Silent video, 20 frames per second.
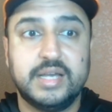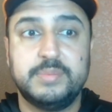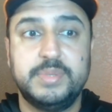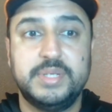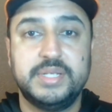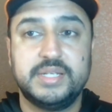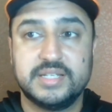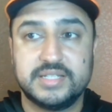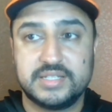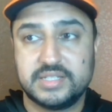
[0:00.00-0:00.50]
I
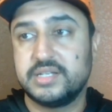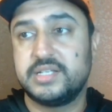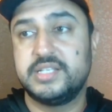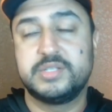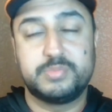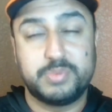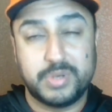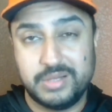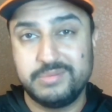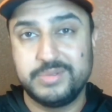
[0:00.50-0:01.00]
mean,
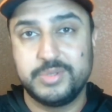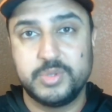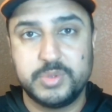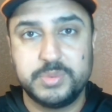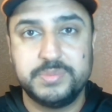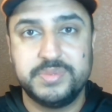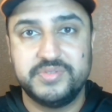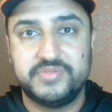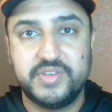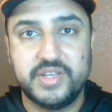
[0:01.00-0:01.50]
Kentucky's probably
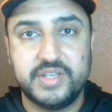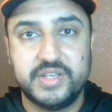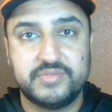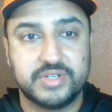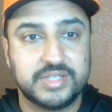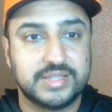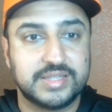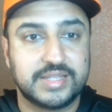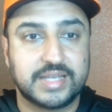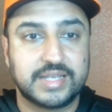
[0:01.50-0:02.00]
going to be
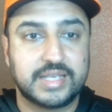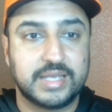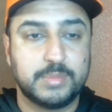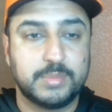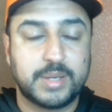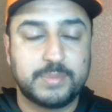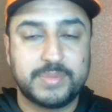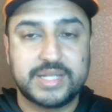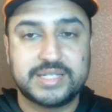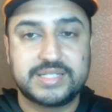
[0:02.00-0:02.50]
favored in that game.
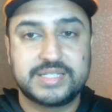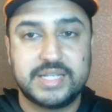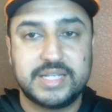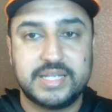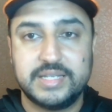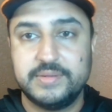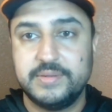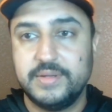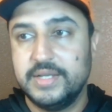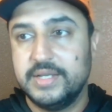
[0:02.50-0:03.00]
I'm not
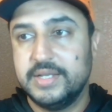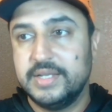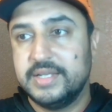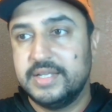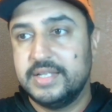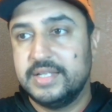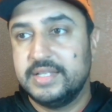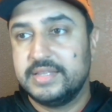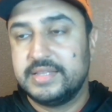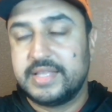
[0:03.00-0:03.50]
saying
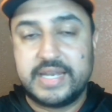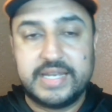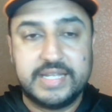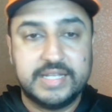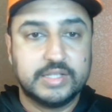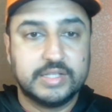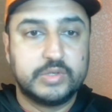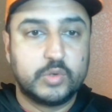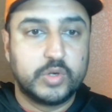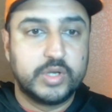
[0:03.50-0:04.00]
that
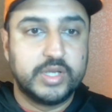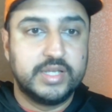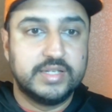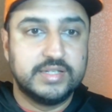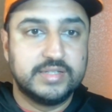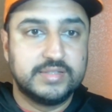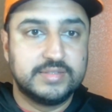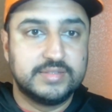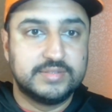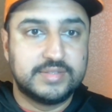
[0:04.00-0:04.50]

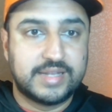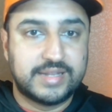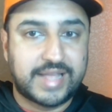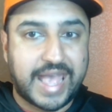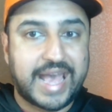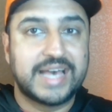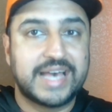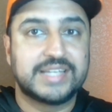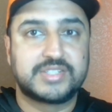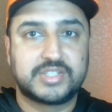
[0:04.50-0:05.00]
Illinois
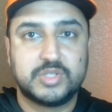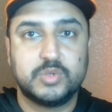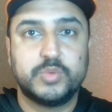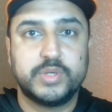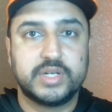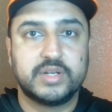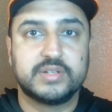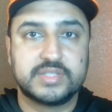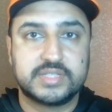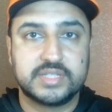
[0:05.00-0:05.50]
has to
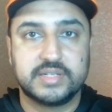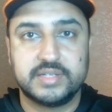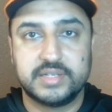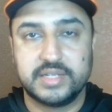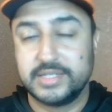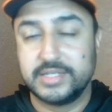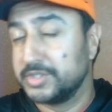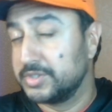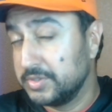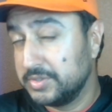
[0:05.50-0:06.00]
win on
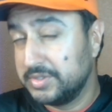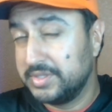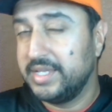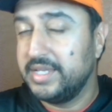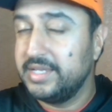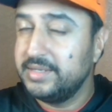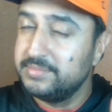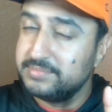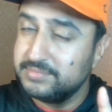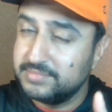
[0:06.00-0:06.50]
Sunday. Should
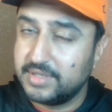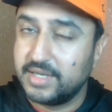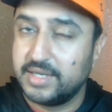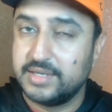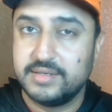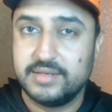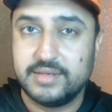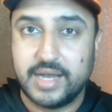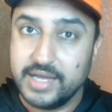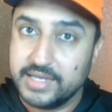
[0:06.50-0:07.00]
they?
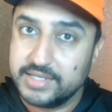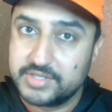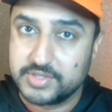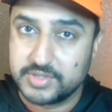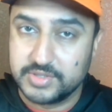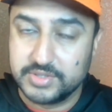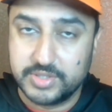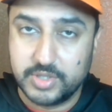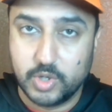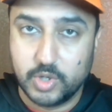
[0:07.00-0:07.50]
I
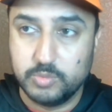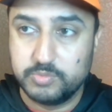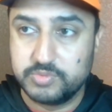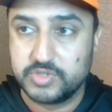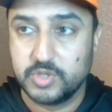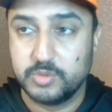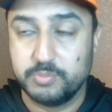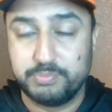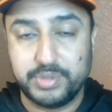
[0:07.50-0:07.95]
certainly hope so.